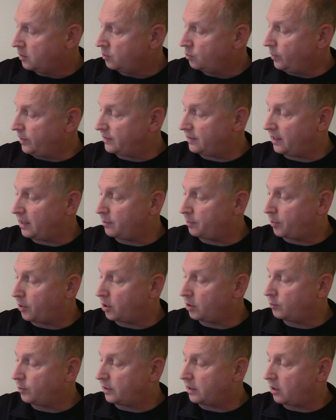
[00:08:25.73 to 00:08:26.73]
We see a
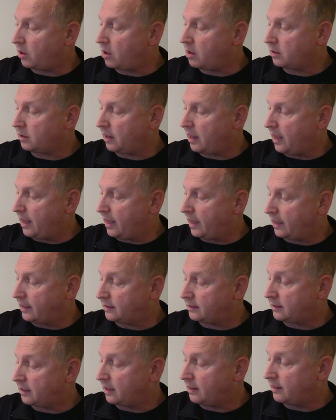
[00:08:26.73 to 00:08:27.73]
bird with long
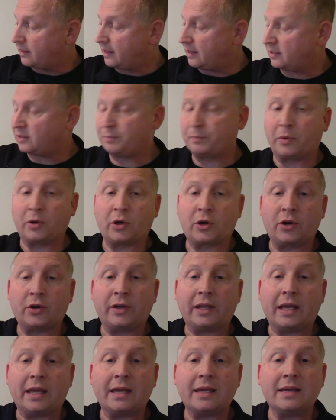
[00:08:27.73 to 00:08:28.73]
legs. This bird
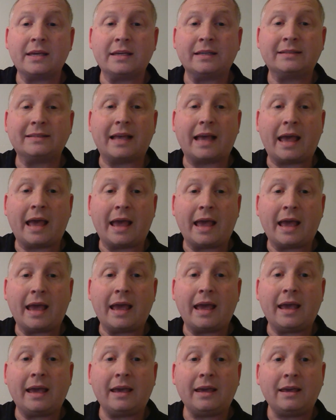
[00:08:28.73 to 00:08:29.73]
is
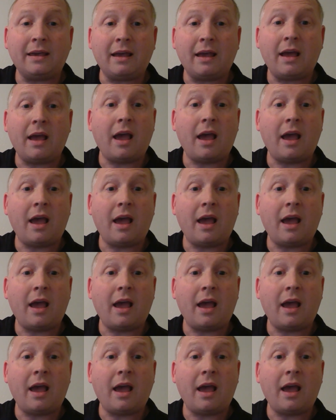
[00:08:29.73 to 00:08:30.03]
a...